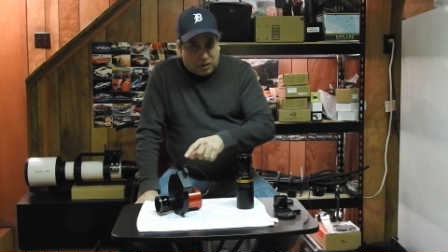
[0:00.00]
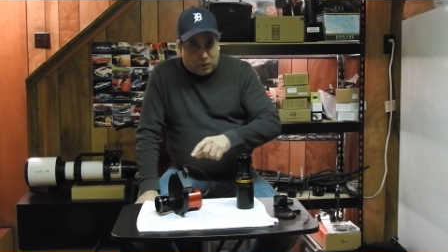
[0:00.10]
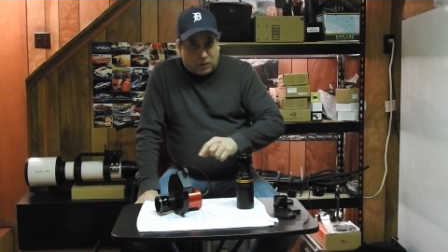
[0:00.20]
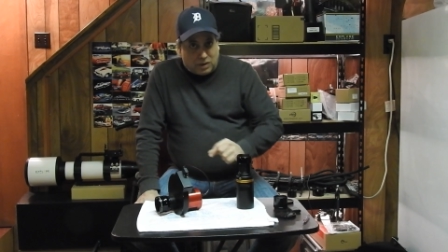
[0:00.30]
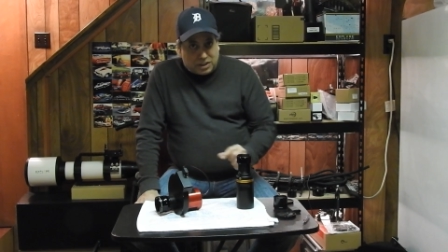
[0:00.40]

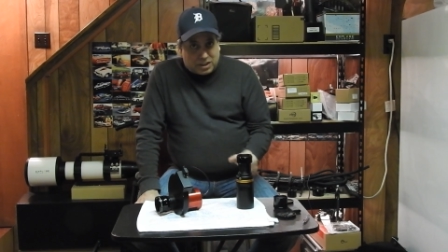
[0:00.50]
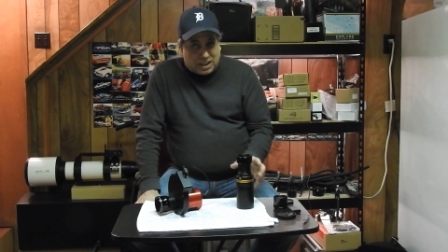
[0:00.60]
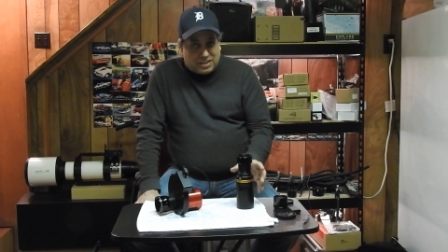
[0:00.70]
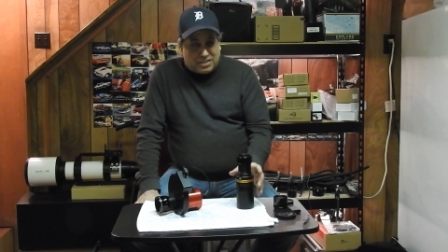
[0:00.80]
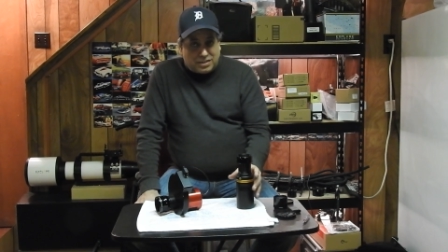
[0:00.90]
or should
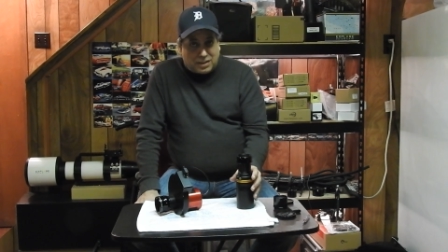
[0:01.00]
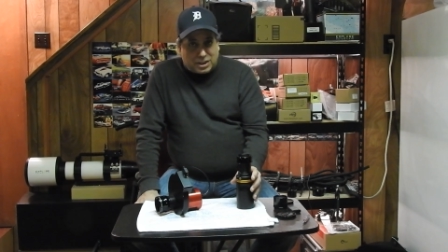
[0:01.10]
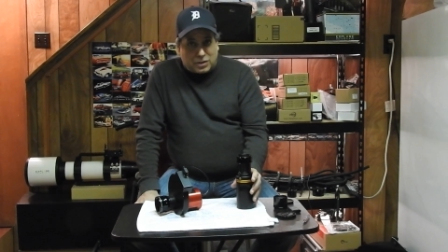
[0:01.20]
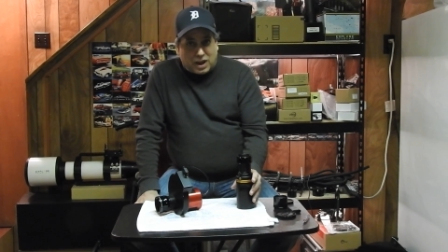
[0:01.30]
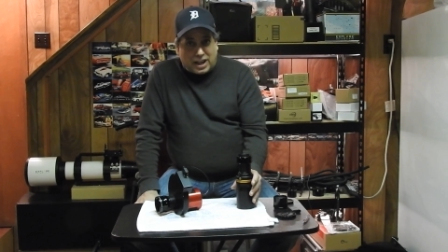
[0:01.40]
I just start
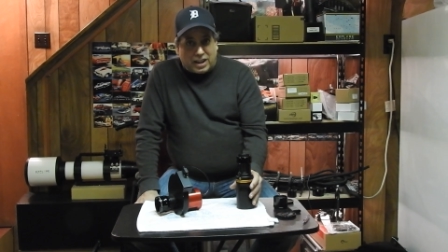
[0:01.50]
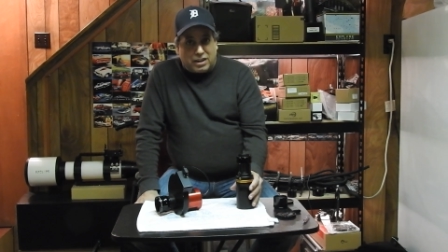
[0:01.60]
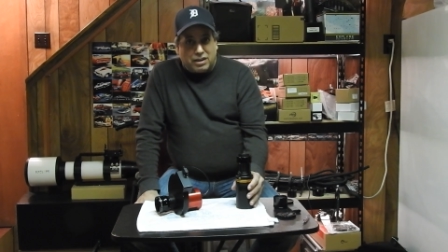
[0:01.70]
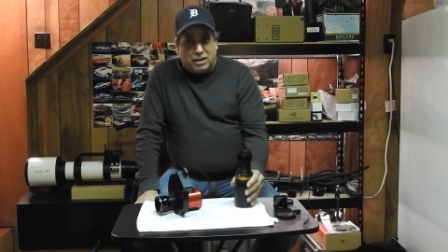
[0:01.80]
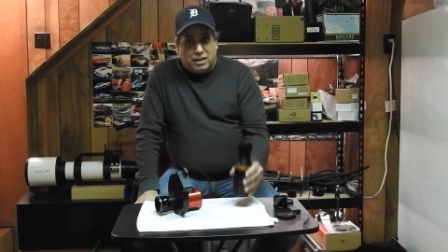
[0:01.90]
trying